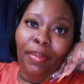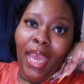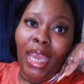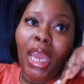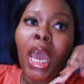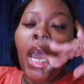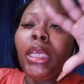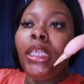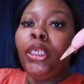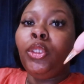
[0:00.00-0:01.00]
back.
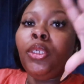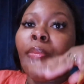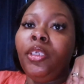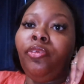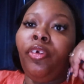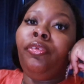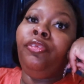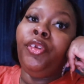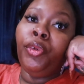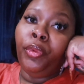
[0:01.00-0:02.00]
Thank you so much for
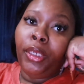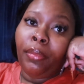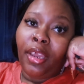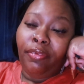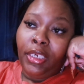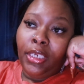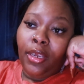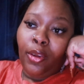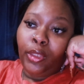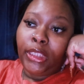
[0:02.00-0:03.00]
viewing my
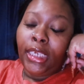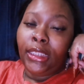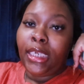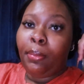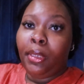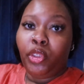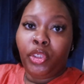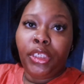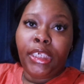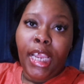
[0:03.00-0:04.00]
videos, taking time out
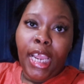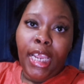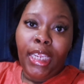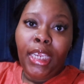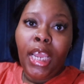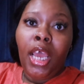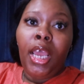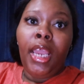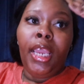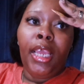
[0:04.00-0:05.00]
your day
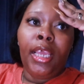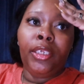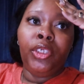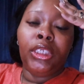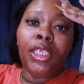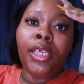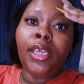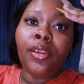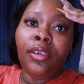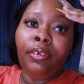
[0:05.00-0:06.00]
and just
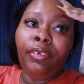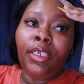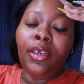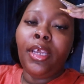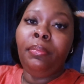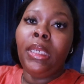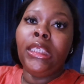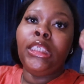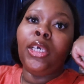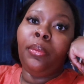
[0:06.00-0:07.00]
clicking on the video. That
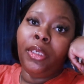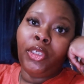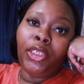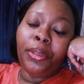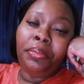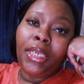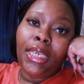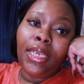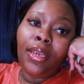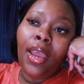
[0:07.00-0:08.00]
means so much to
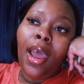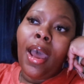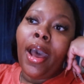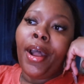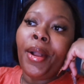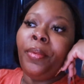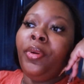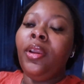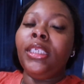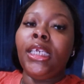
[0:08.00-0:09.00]
me. Um
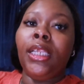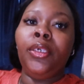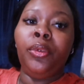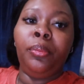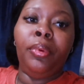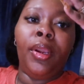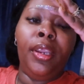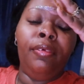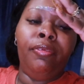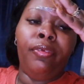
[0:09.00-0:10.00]
we're gonna take a little
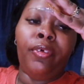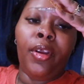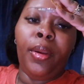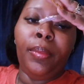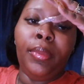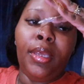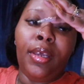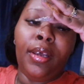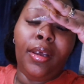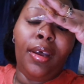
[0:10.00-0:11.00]
break from
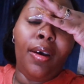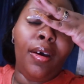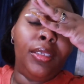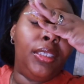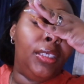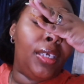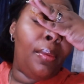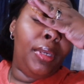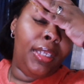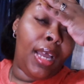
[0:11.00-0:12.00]
the haunted
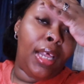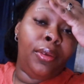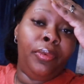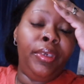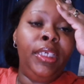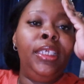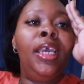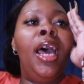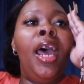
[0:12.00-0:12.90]
i mean the Halloween